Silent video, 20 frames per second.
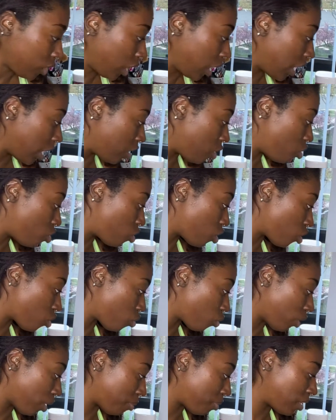And you just
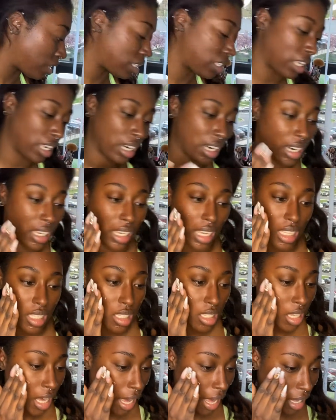rub this in. And it
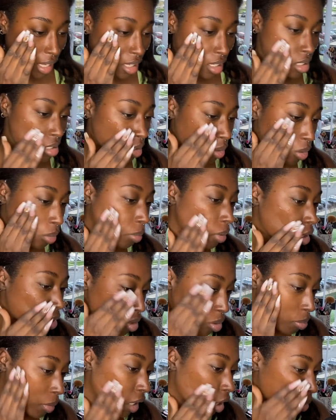gets tacky, so it makes
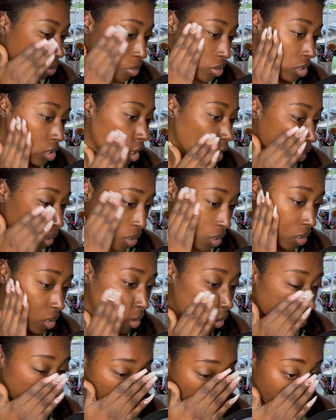your makeup stick.
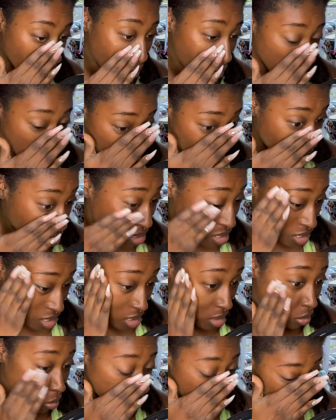This
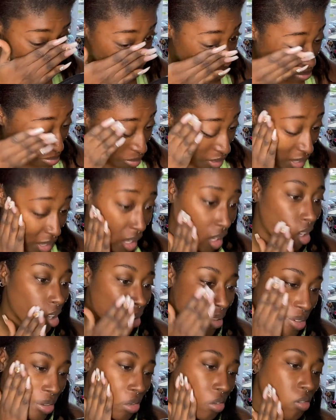is one of my
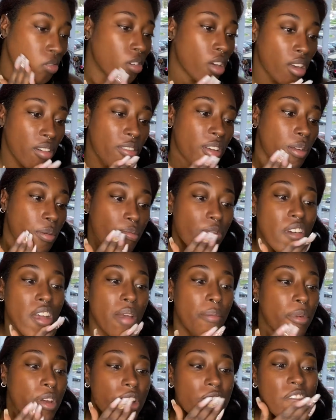favorite
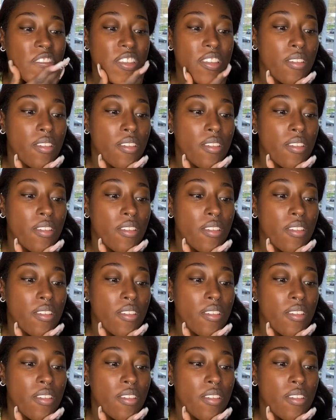primers.